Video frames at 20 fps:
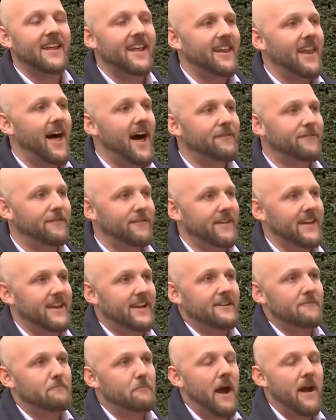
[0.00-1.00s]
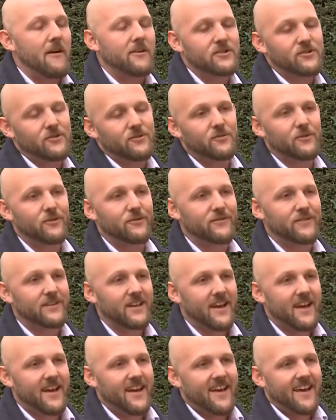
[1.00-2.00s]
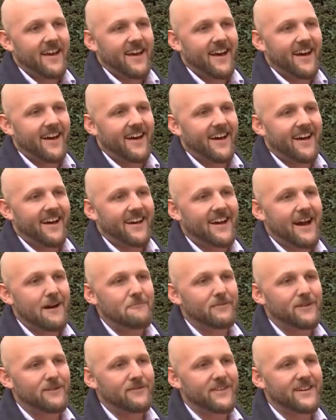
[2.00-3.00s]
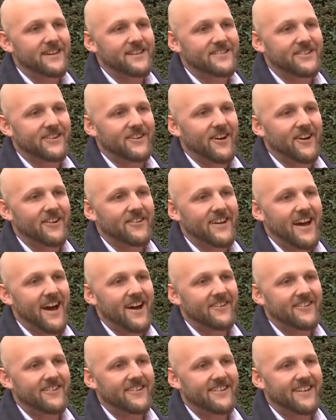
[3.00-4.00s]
Life in Paris, you moved uh, a couple of years ago now.